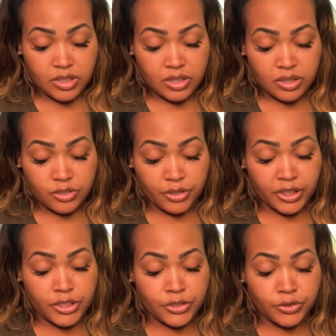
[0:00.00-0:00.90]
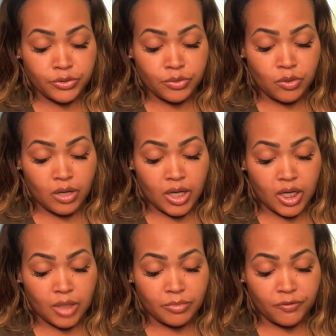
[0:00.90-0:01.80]
You're going to do,
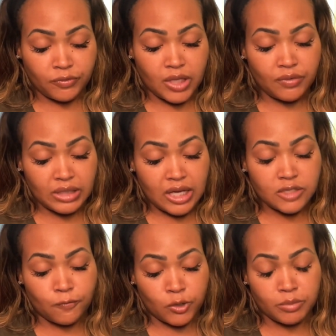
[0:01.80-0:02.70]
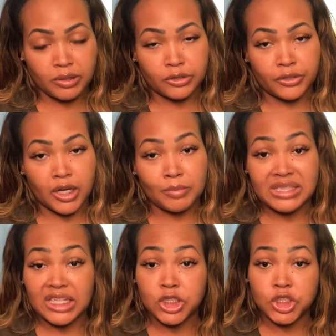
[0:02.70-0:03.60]
the Lovenox 40 milligram
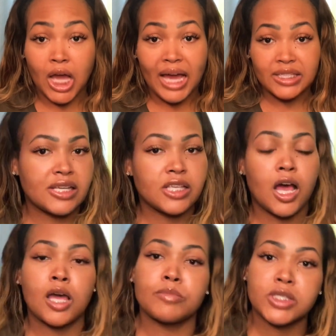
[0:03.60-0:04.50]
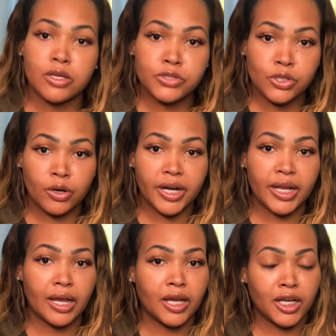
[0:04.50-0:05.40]
is a shot. I'm so
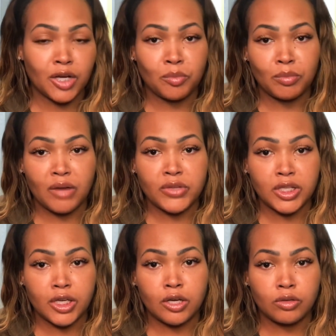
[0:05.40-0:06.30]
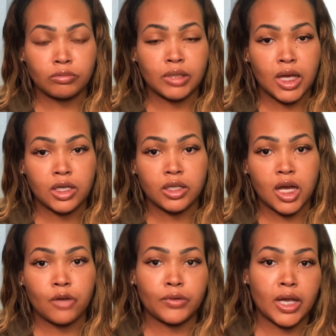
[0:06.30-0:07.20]
sorry. My video got cut
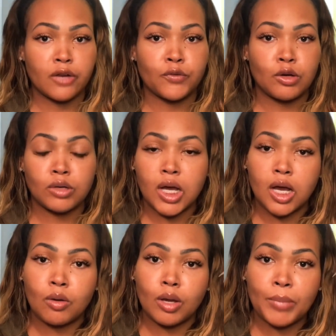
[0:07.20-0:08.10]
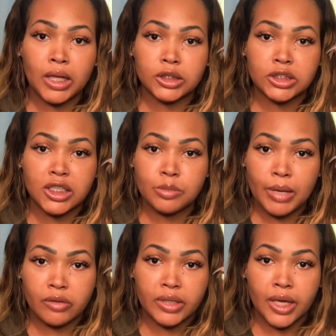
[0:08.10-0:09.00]
off. I got a phone call. Apologize
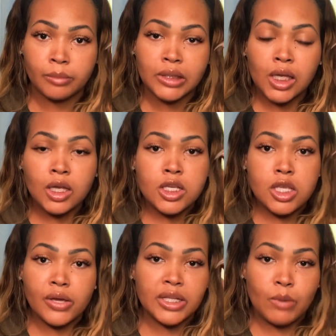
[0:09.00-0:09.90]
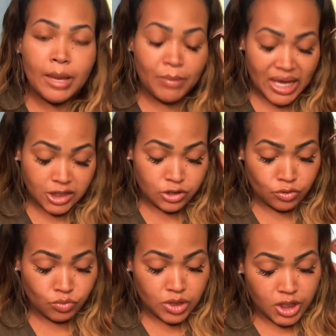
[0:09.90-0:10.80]
about that. So anyway, back
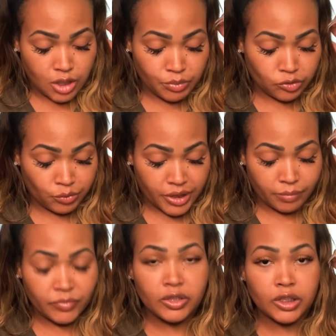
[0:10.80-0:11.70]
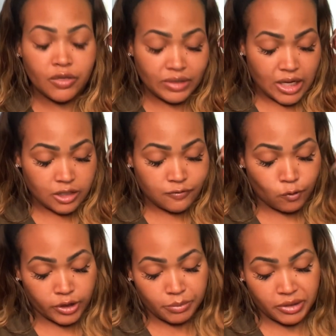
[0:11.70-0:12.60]
to the number 3, the Lovenox
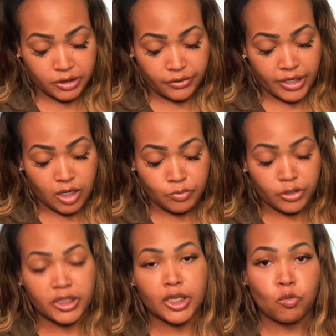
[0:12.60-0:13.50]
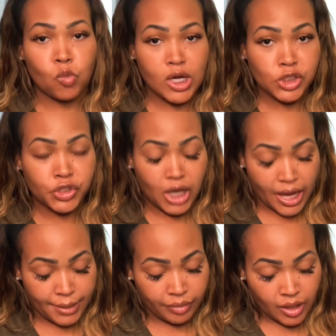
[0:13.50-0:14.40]
40 milligram. You're going to get 1
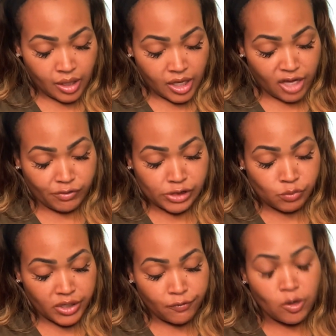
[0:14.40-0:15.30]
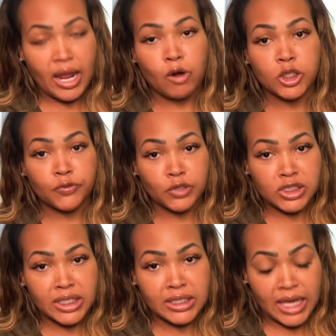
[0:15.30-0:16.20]
shot every 24 hours for
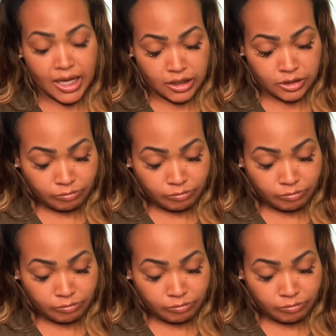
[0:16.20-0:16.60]
10 days.